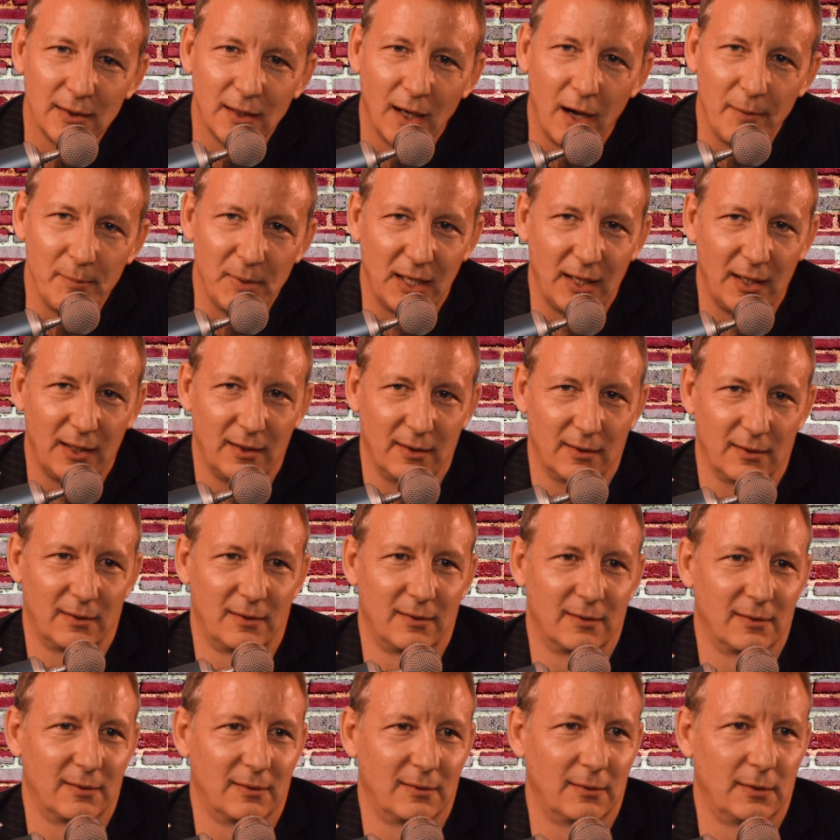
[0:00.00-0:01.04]
I mean,
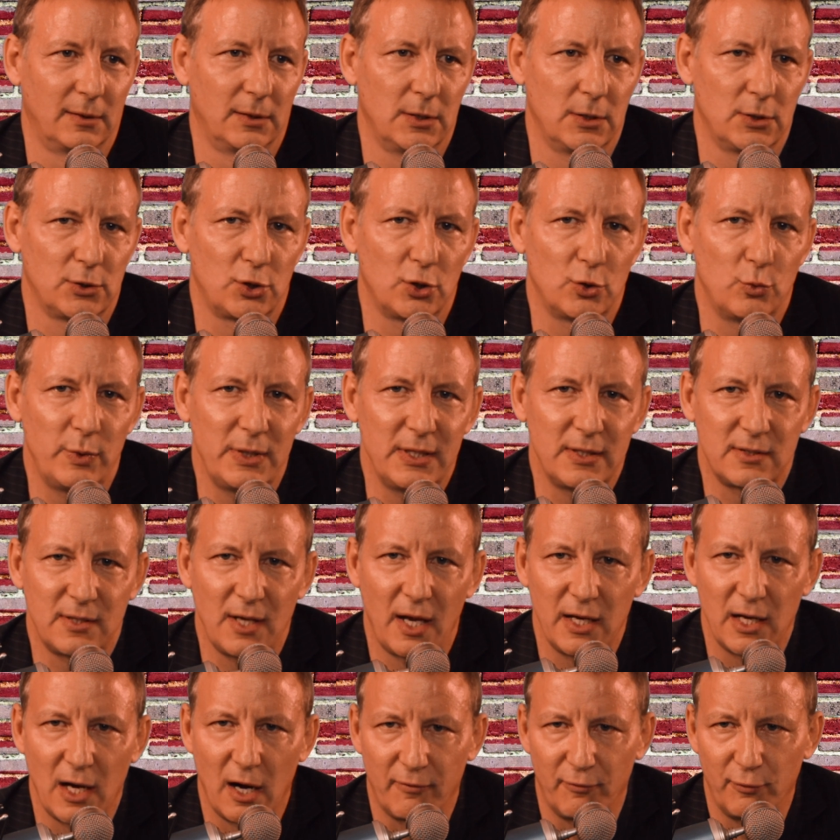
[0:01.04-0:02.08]
should we
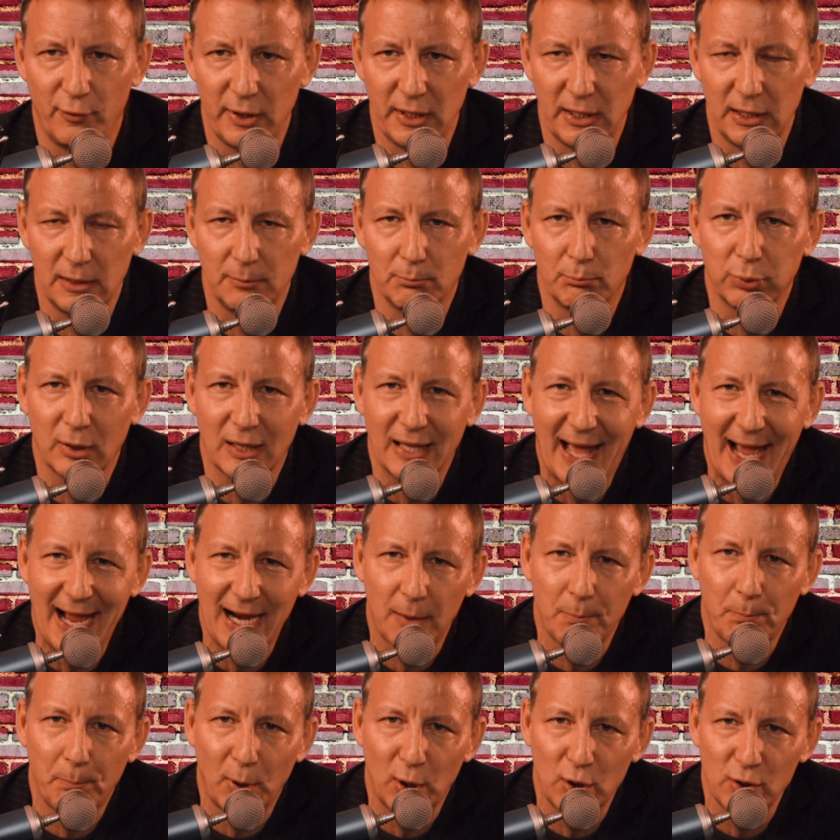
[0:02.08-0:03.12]
say every
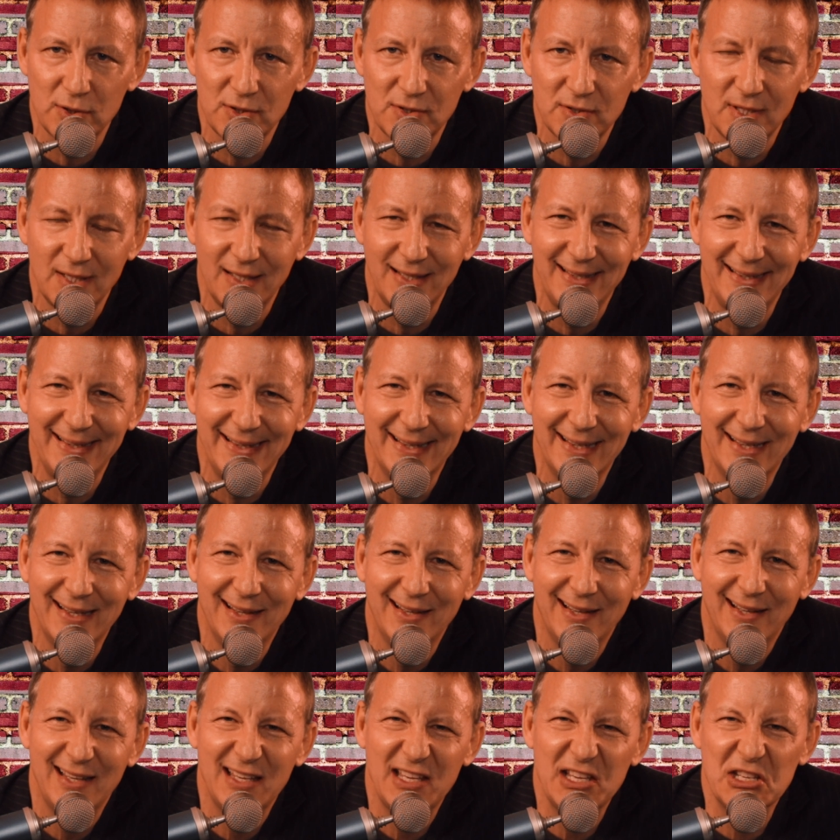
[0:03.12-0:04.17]
black person
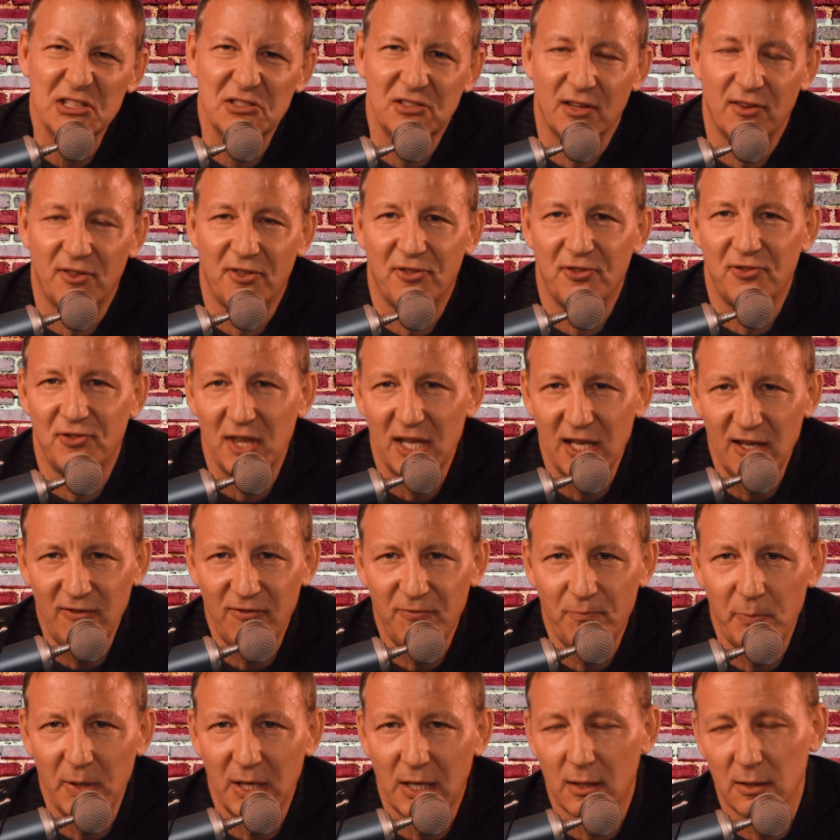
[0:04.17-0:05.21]
is a
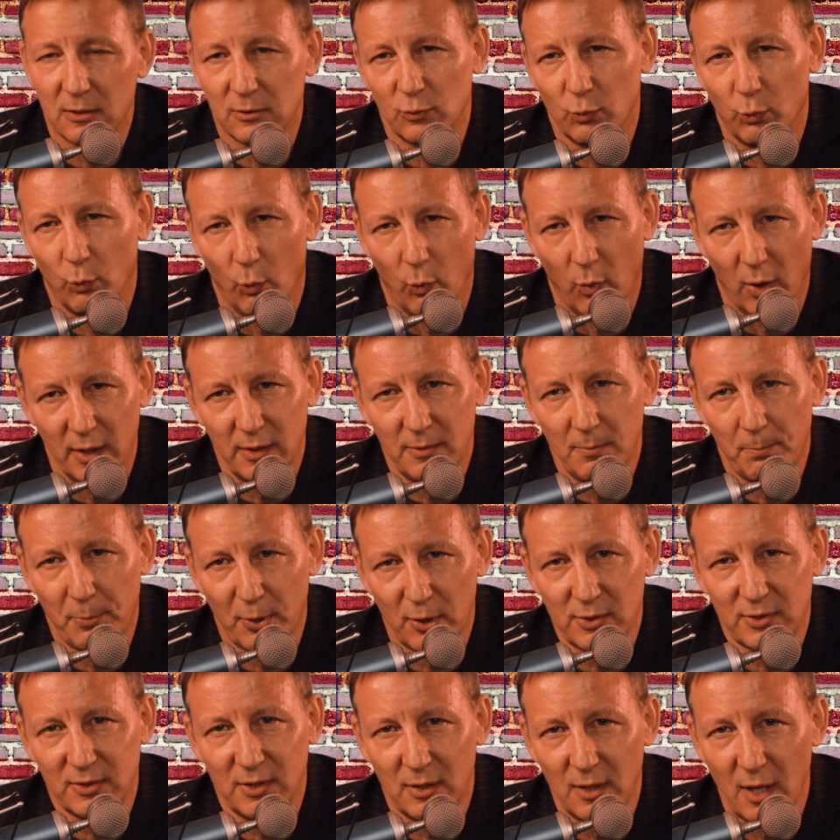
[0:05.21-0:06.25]
thief because one
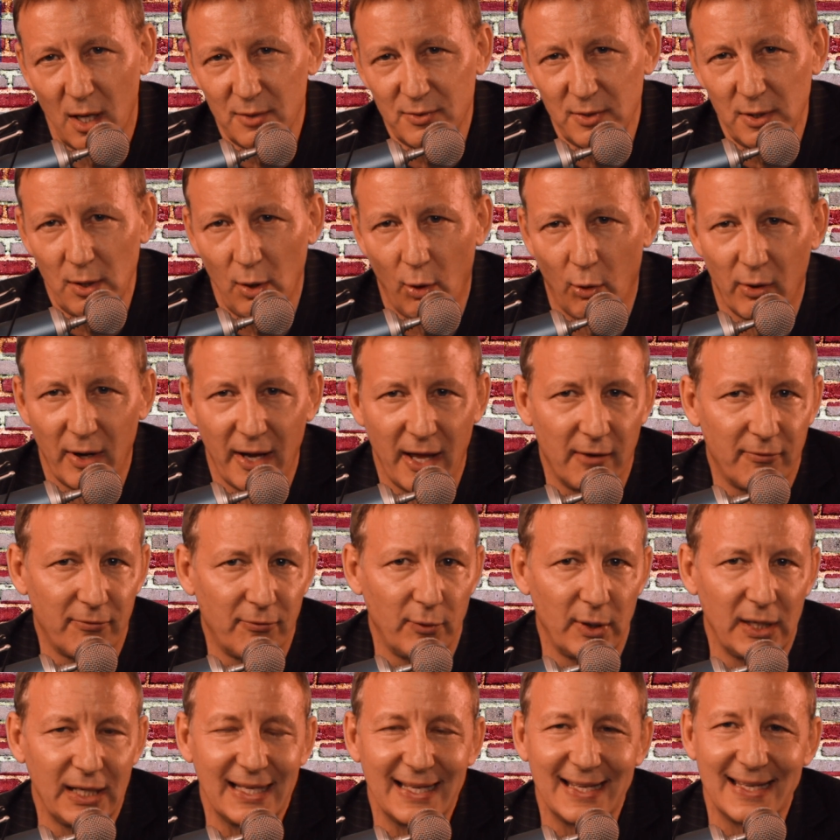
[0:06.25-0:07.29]
person does it? Or
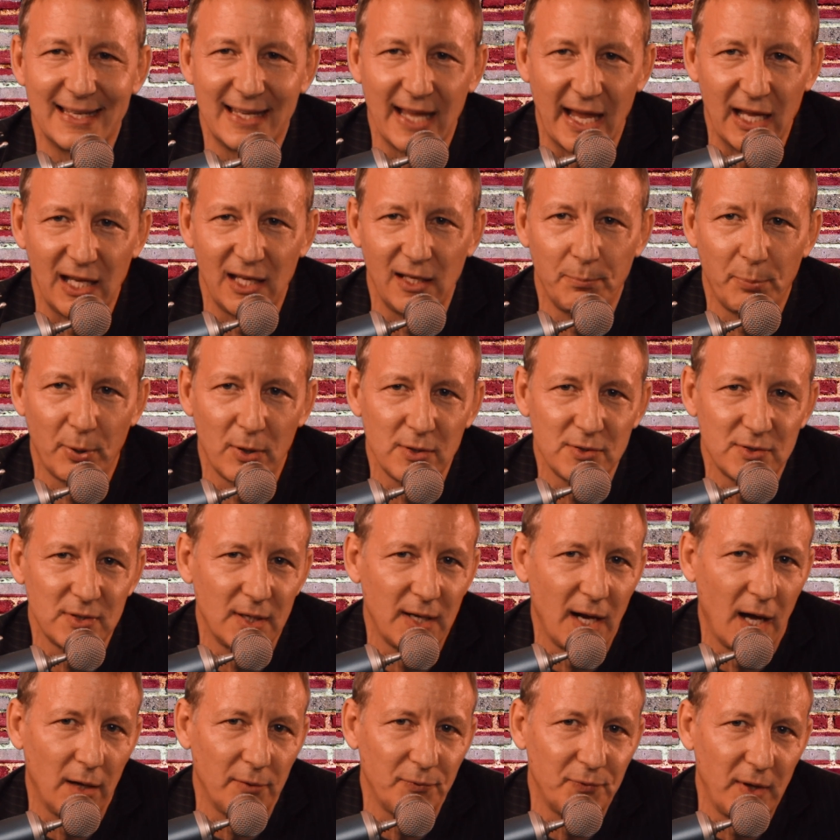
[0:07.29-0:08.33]
every gay
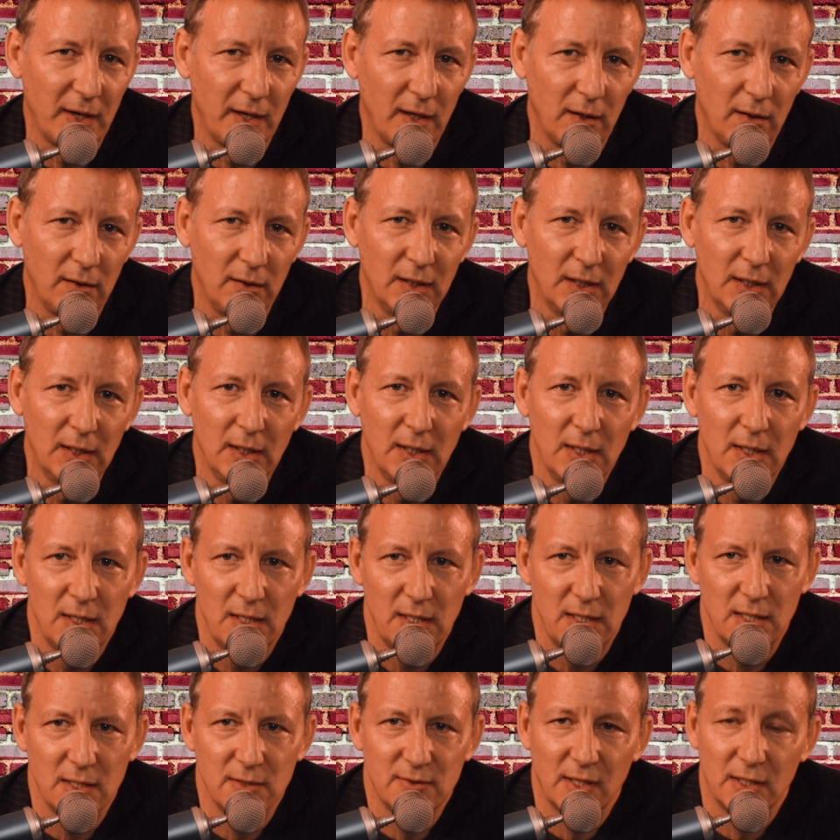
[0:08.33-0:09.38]
person out there
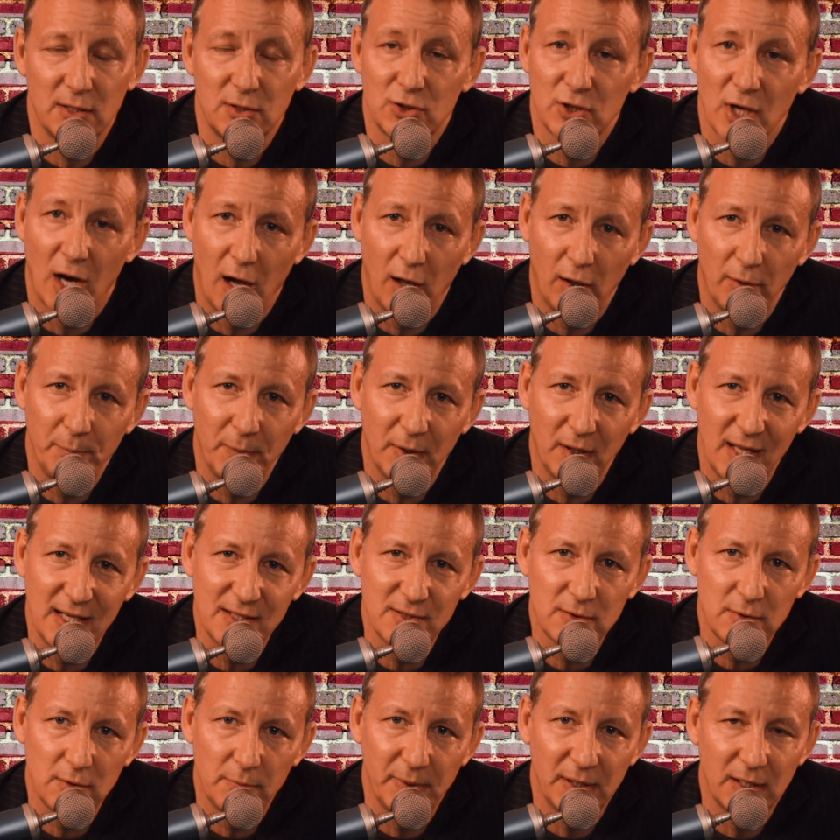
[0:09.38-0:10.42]
is a child
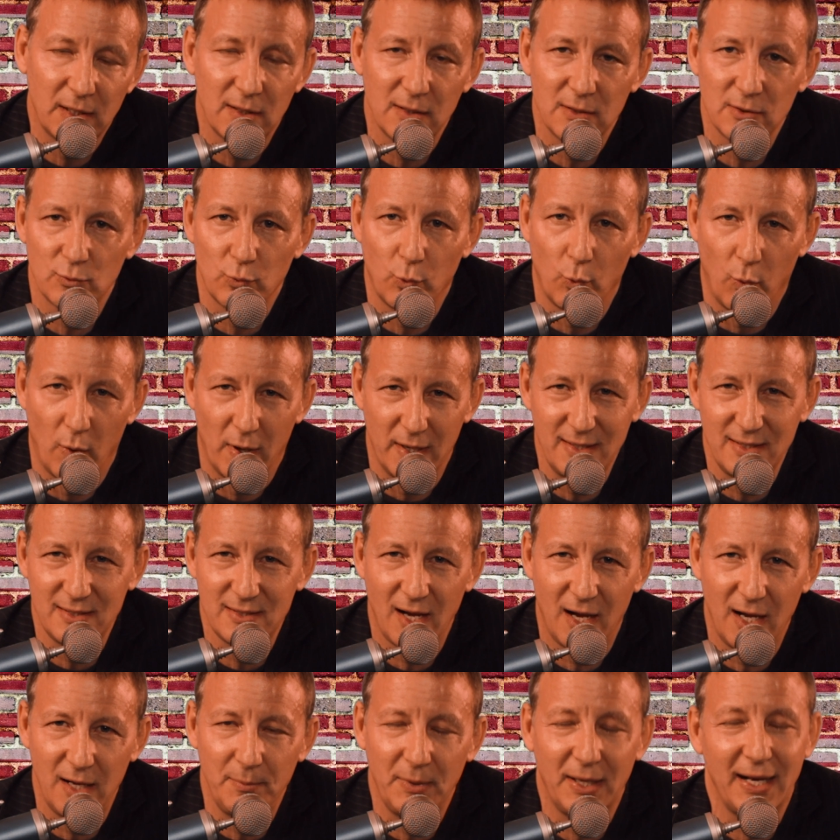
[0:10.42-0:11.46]
molester because one
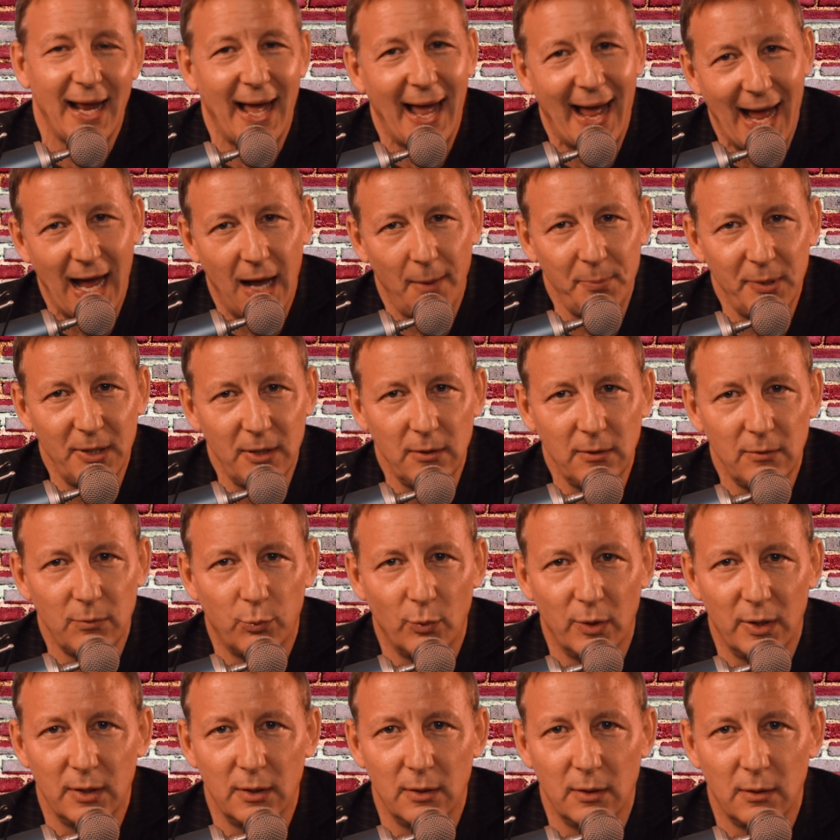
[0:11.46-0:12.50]
time it happened
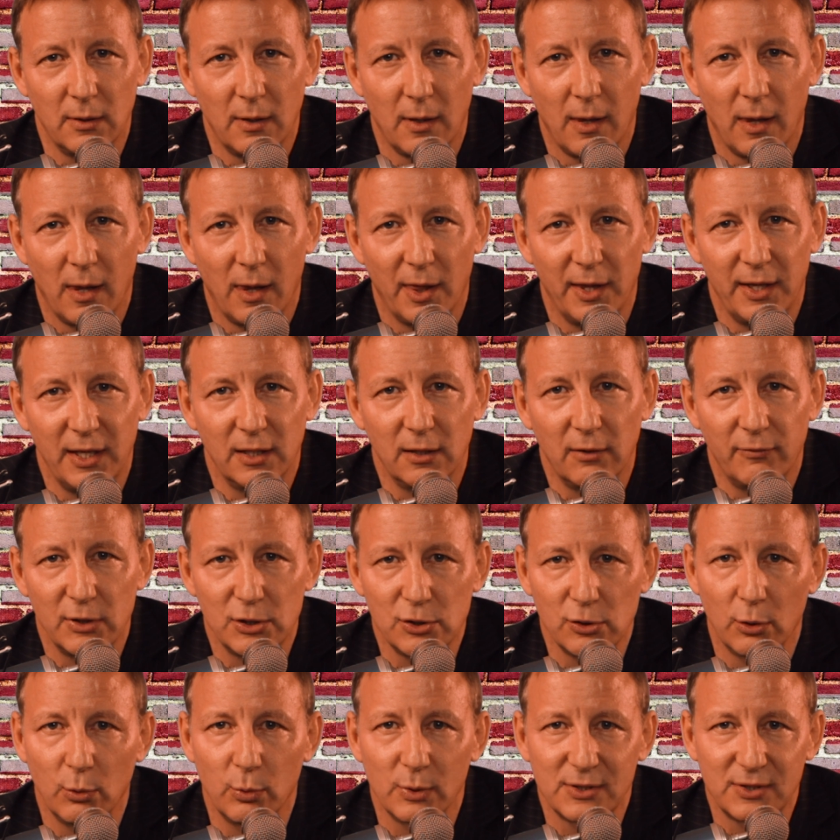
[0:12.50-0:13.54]
when the
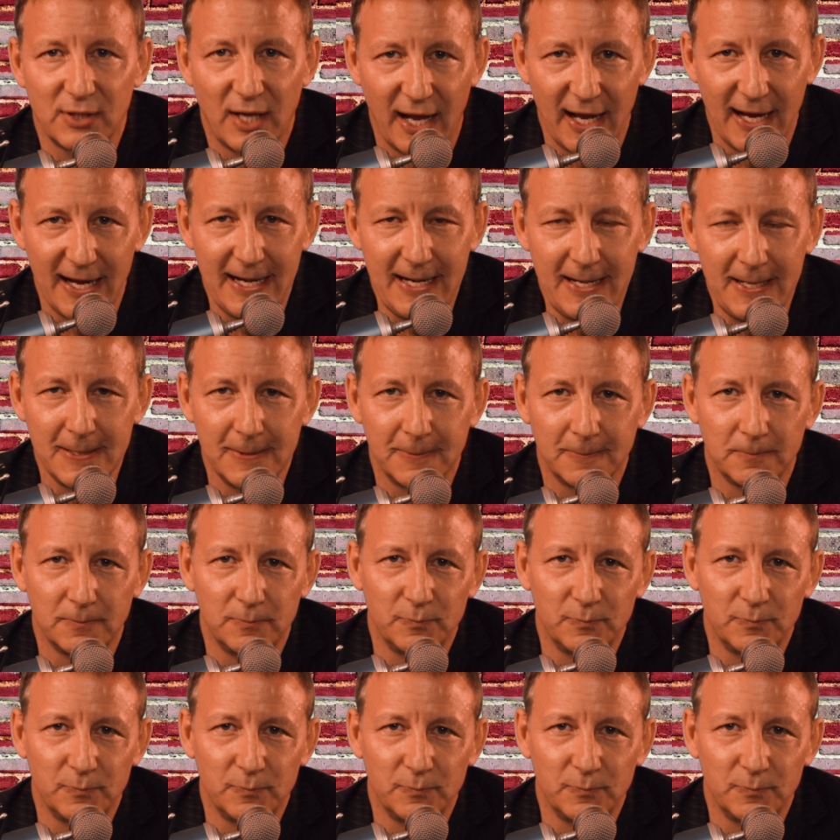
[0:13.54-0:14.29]
individual was gay?